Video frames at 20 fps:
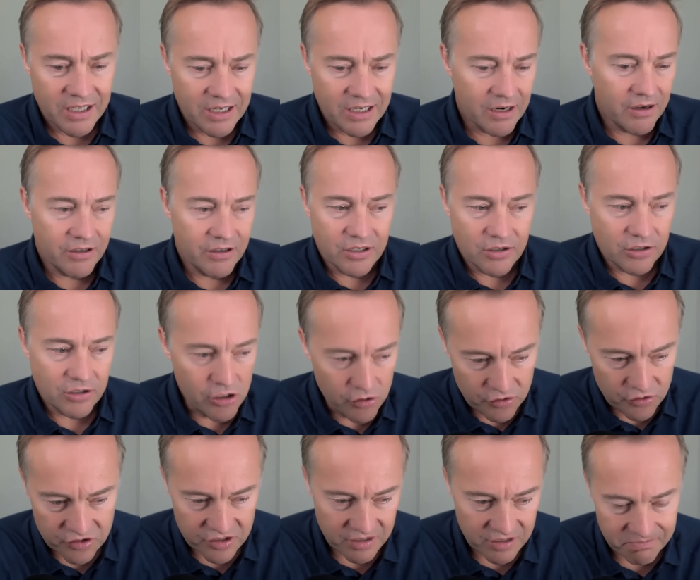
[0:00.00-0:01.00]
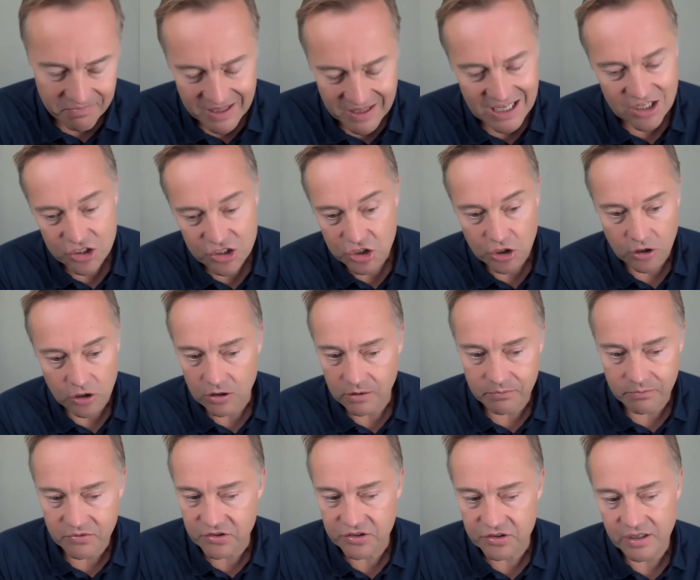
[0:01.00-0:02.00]
you know, you used these
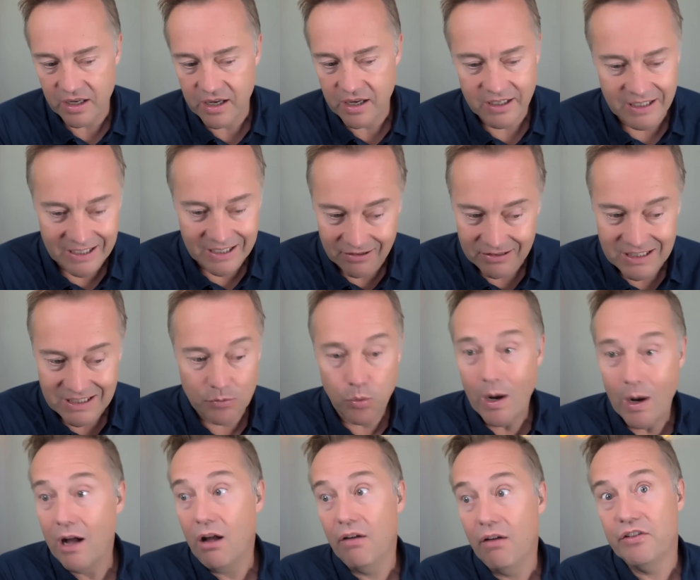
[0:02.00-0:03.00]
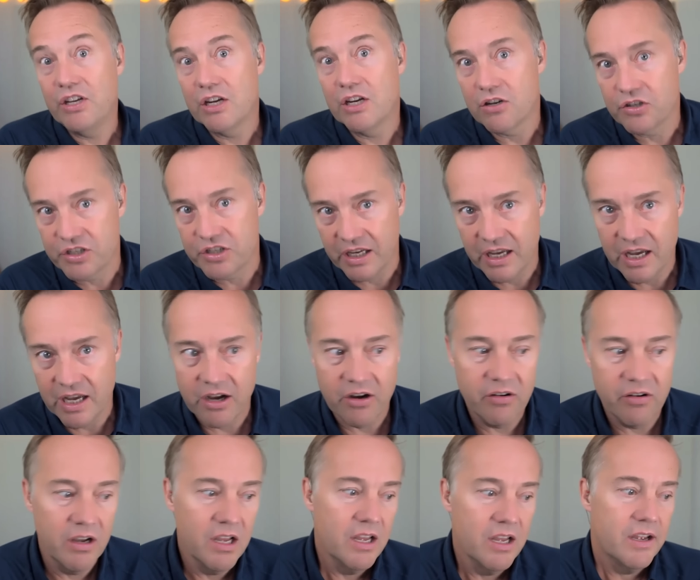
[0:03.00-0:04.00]
terms, uh, you know, 12 years
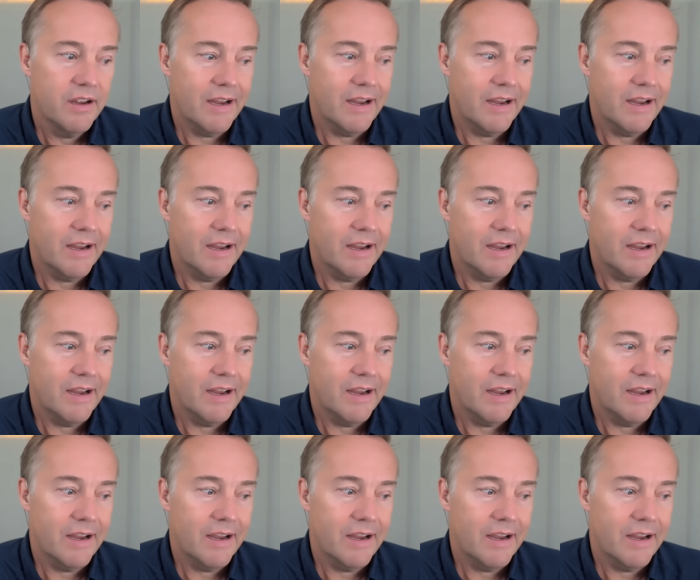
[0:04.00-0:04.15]
ago.